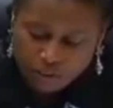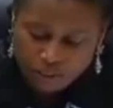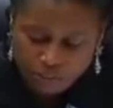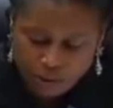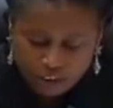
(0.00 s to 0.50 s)
for
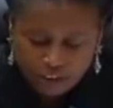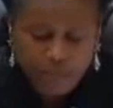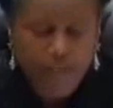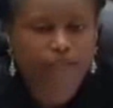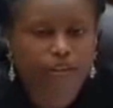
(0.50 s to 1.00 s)
the
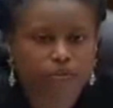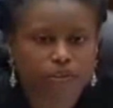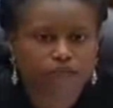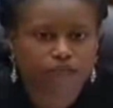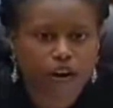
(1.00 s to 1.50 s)
punishment of
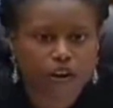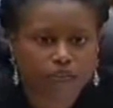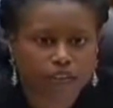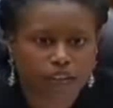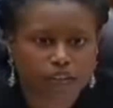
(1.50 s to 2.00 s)
those
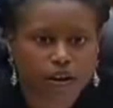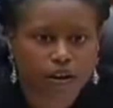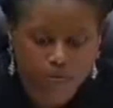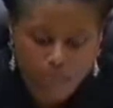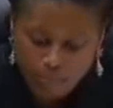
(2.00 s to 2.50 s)
involved in this
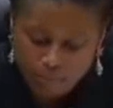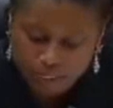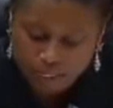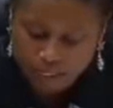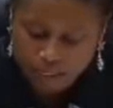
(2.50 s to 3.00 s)
horrible
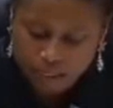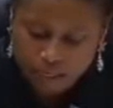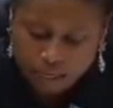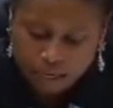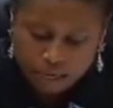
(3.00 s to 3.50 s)
business.
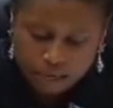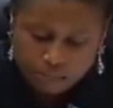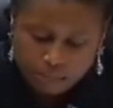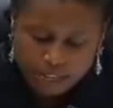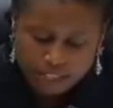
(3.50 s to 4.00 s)

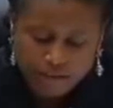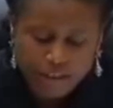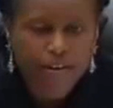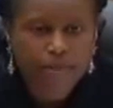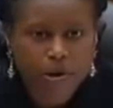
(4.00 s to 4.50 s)
But at the
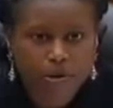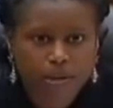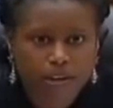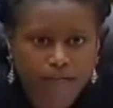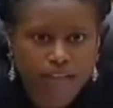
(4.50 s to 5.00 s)
very
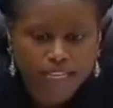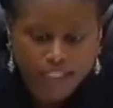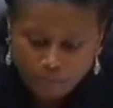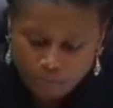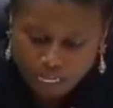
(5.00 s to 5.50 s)
moment of
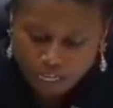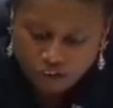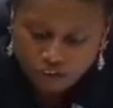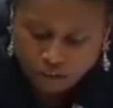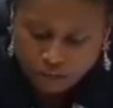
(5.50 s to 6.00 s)
that
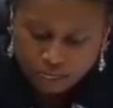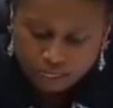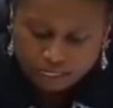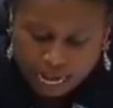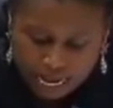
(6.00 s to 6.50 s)
speech,
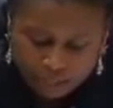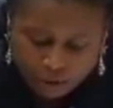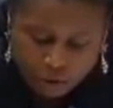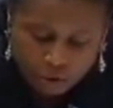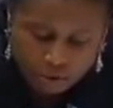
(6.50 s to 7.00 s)

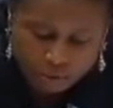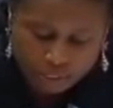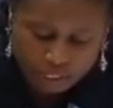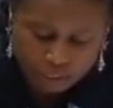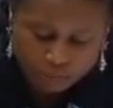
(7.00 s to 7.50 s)
DynCorp
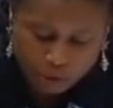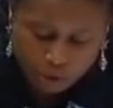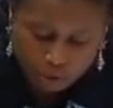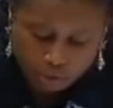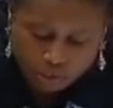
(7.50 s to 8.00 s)
was
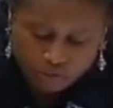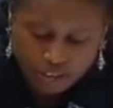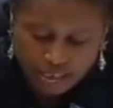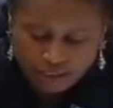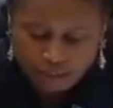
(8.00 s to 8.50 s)
exposed for
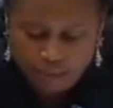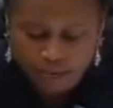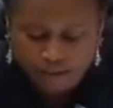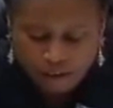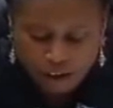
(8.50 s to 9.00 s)
having been
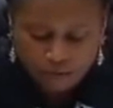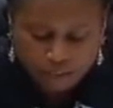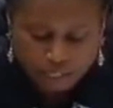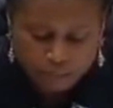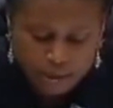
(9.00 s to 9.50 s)
involved
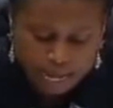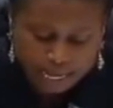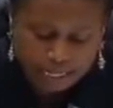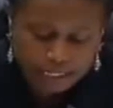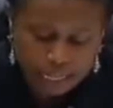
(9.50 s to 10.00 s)
in the
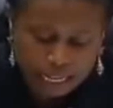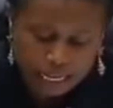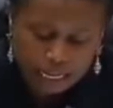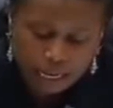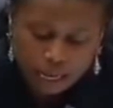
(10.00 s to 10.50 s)
buying and
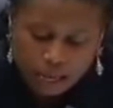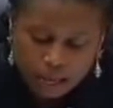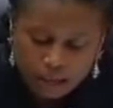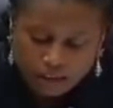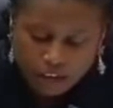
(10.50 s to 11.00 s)
selling
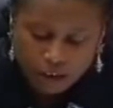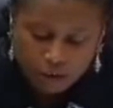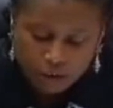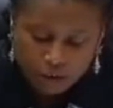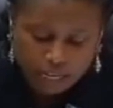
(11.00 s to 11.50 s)
of
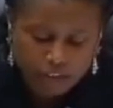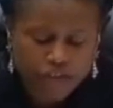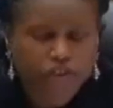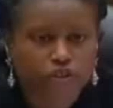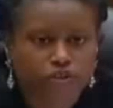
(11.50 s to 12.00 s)
young women and
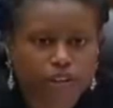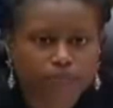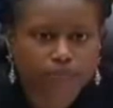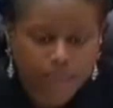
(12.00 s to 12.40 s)
children.